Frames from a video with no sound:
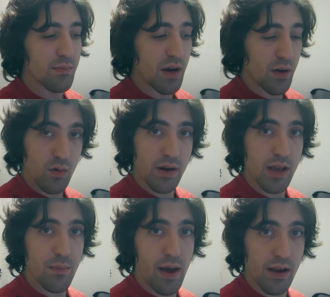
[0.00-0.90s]
But I do want to
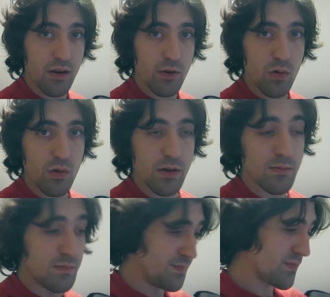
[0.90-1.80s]
get back into it.
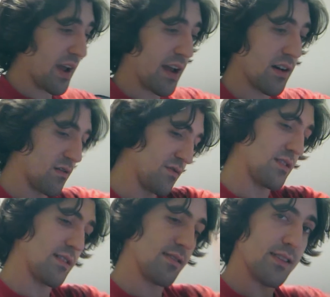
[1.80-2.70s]
I have
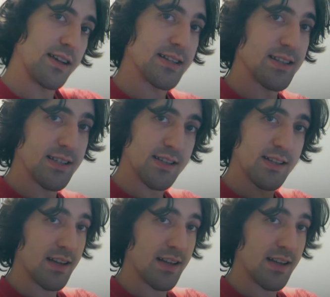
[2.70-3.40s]
a list,